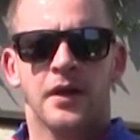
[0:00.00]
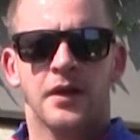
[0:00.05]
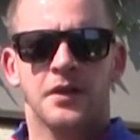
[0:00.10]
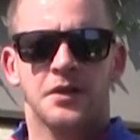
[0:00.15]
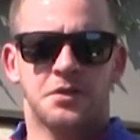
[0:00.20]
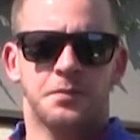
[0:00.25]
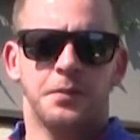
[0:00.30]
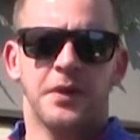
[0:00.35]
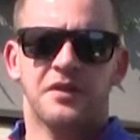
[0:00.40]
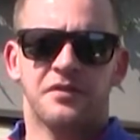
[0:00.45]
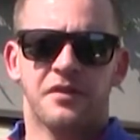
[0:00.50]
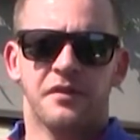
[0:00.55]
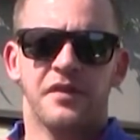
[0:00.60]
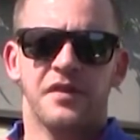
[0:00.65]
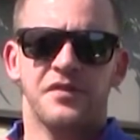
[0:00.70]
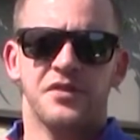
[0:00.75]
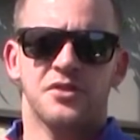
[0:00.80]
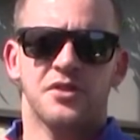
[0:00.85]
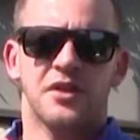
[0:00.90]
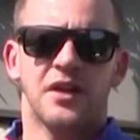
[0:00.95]
This is Peter from
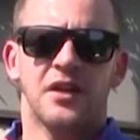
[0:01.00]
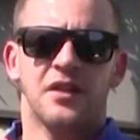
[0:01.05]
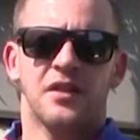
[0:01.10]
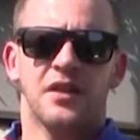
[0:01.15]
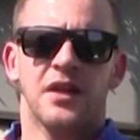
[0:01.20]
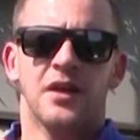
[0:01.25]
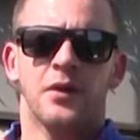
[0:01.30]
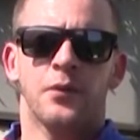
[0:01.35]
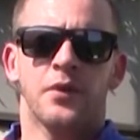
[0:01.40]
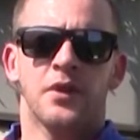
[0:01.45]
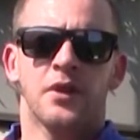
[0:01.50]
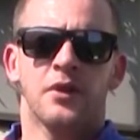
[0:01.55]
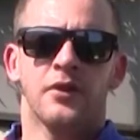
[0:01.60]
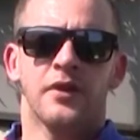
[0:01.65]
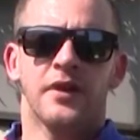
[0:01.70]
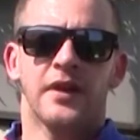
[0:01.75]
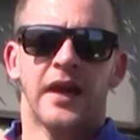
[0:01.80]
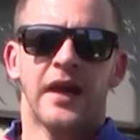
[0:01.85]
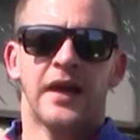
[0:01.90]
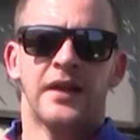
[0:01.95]
Reviews on Anything with a
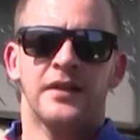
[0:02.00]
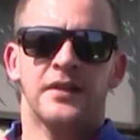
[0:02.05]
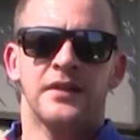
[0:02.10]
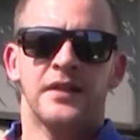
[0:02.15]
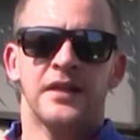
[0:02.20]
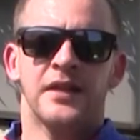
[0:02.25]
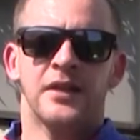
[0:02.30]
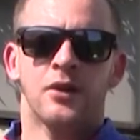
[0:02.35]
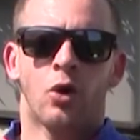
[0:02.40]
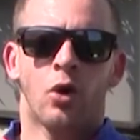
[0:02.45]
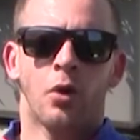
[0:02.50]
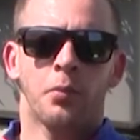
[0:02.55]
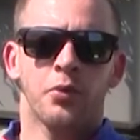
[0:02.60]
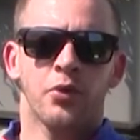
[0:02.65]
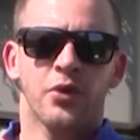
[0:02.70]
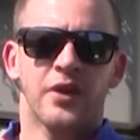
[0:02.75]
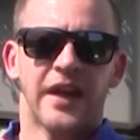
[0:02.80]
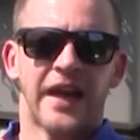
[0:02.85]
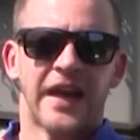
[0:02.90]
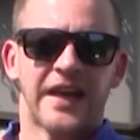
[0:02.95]
look at the
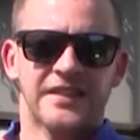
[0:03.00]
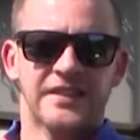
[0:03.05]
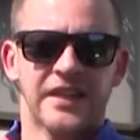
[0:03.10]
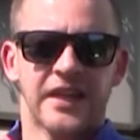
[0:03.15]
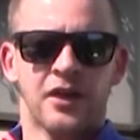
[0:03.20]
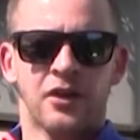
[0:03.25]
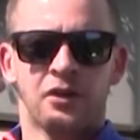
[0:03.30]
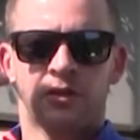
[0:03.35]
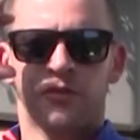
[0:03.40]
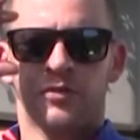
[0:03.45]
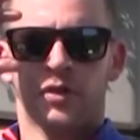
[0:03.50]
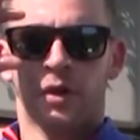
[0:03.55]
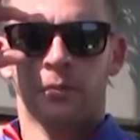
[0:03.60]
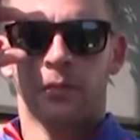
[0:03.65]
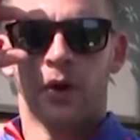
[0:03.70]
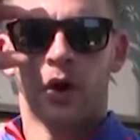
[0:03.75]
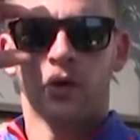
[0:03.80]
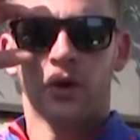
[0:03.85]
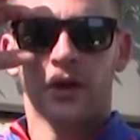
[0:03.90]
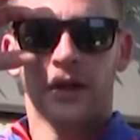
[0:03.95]
Holbrook XL
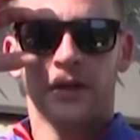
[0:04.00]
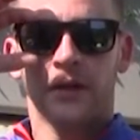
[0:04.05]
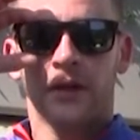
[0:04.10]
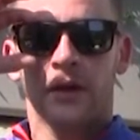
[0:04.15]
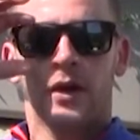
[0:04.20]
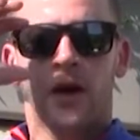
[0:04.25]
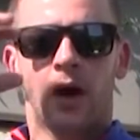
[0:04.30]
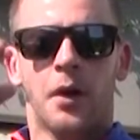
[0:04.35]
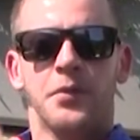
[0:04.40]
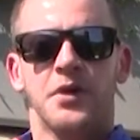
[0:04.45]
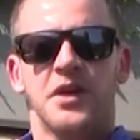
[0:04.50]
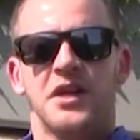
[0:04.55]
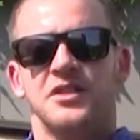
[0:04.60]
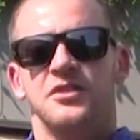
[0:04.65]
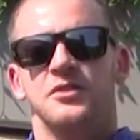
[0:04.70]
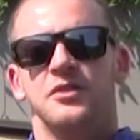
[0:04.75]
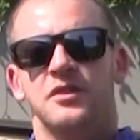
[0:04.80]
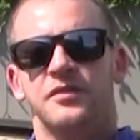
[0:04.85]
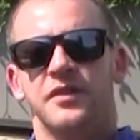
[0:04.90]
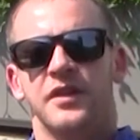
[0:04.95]
from Oakley. Hope you
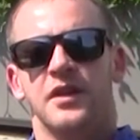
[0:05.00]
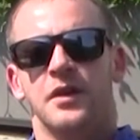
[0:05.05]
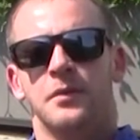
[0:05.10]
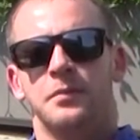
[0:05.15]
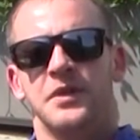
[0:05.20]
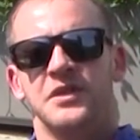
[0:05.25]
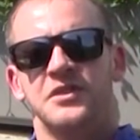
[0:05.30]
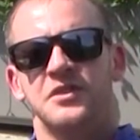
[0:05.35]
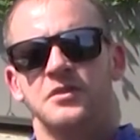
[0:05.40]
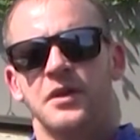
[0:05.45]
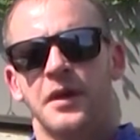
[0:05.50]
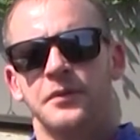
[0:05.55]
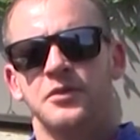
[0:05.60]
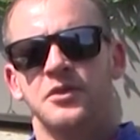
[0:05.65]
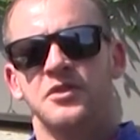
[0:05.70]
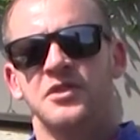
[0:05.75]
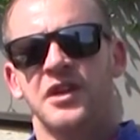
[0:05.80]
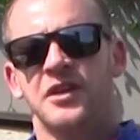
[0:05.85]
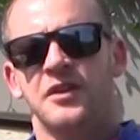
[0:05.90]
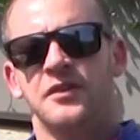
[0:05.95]
guys enjoyed the video. Please subscribe
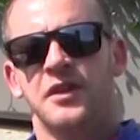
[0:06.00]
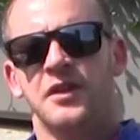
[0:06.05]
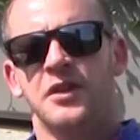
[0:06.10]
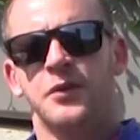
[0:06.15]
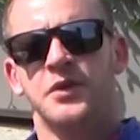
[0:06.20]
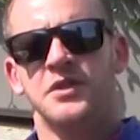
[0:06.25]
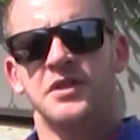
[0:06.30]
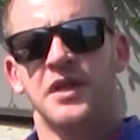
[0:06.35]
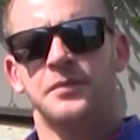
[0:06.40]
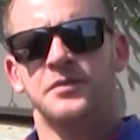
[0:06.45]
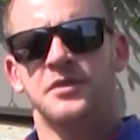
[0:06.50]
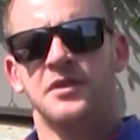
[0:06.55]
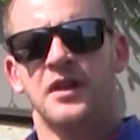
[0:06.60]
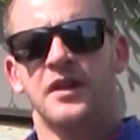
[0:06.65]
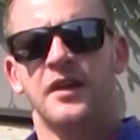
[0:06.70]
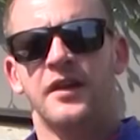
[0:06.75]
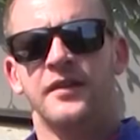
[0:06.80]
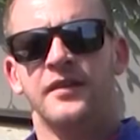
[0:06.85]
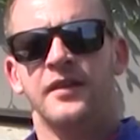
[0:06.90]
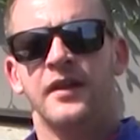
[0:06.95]
to the channel, that always helps us a
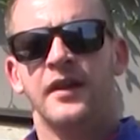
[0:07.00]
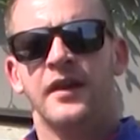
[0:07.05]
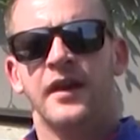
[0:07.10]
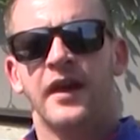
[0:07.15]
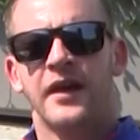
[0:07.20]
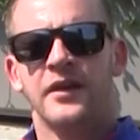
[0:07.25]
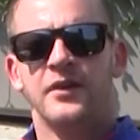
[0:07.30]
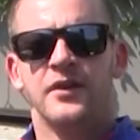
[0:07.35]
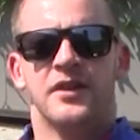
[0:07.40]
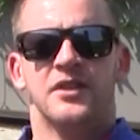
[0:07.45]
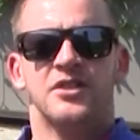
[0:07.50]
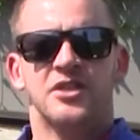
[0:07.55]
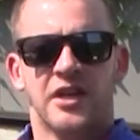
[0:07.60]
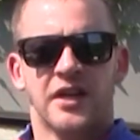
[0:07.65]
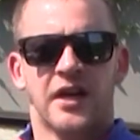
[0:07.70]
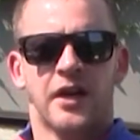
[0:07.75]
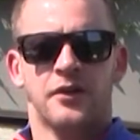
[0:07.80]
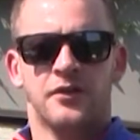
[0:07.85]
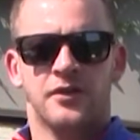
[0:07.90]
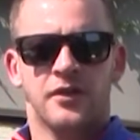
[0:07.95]
lot. And you can
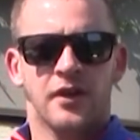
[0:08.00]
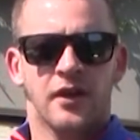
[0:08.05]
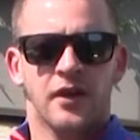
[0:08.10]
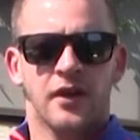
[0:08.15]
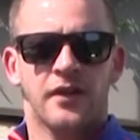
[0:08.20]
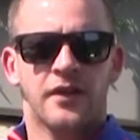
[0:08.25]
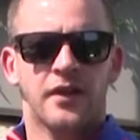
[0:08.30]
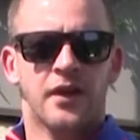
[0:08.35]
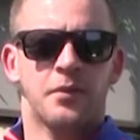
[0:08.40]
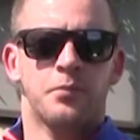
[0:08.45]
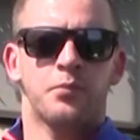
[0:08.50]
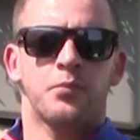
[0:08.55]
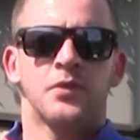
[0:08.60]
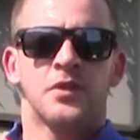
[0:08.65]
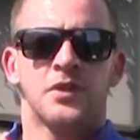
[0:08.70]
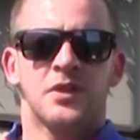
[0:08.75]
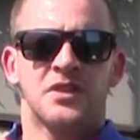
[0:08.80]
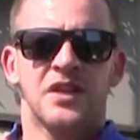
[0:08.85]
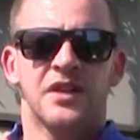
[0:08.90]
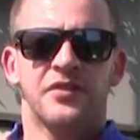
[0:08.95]
check out the
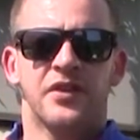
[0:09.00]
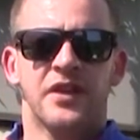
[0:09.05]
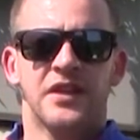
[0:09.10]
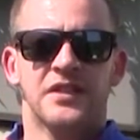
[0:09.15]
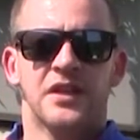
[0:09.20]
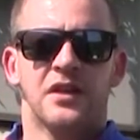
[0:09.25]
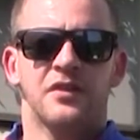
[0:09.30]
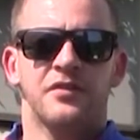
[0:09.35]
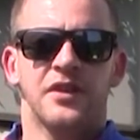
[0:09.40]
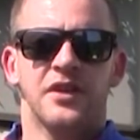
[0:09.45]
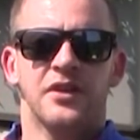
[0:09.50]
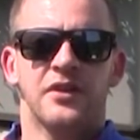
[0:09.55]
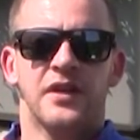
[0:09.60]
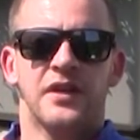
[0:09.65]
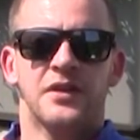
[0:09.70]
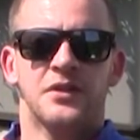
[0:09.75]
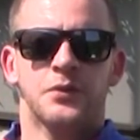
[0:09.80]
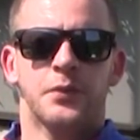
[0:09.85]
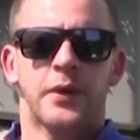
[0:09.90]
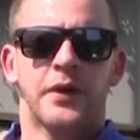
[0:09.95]
Sliver XL video
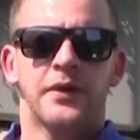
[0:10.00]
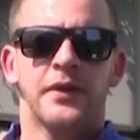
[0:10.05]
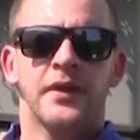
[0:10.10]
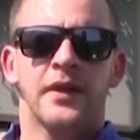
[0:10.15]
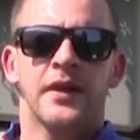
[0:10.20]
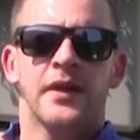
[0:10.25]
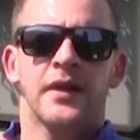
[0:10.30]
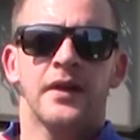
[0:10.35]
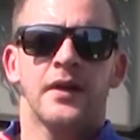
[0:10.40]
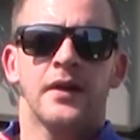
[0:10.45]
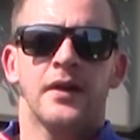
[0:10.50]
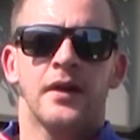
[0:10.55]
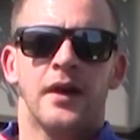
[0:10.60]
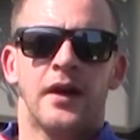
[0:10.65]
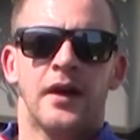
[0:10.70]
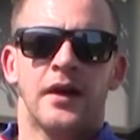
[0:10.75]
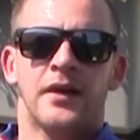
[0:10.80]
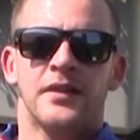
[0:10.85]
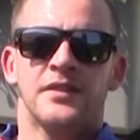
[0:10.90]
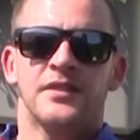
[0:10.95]
here as well.
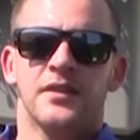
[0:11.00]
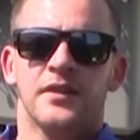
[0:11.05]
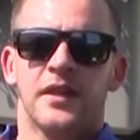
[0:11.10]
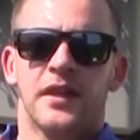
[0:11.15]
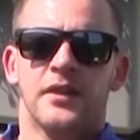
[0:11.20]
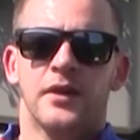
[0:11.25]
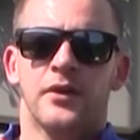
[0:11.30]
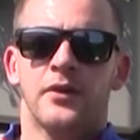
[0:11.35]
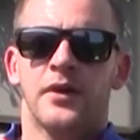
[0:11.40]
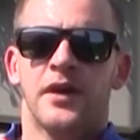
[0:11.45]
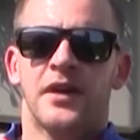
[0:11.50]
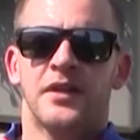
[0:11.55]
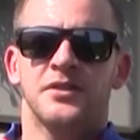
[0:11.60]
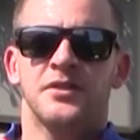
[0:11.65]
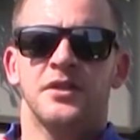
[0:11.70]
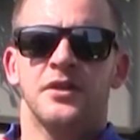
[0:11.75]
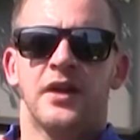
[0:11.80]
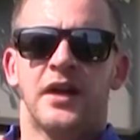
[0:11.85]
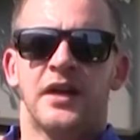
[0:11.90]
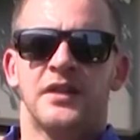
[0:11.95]
Until then though, I'll
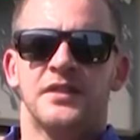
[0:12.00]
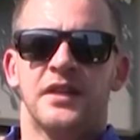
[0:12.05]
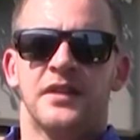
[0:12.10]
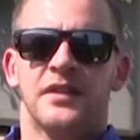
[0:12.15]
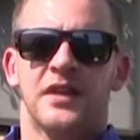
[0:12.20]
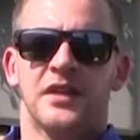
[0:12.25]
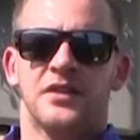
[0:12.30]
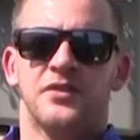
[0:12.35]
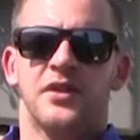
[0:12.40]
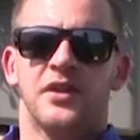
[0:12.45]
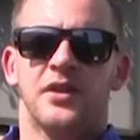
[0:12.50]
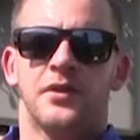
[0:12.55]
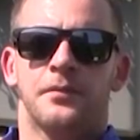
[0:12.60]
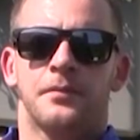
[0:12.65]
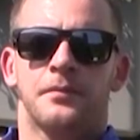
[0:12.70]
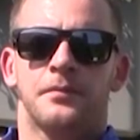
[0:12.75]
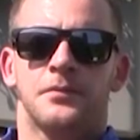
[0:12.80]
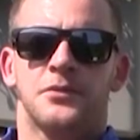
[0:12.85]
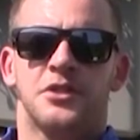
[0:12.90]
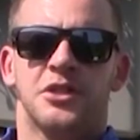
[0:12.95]
see you guys in the next video.
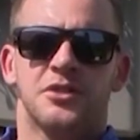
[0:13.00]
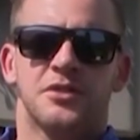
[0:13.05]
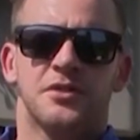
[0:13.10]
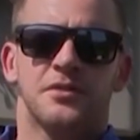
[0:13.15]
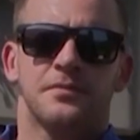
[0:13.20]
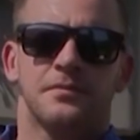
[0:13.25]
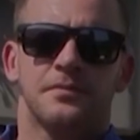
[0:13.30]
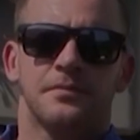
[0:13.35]
Cheers!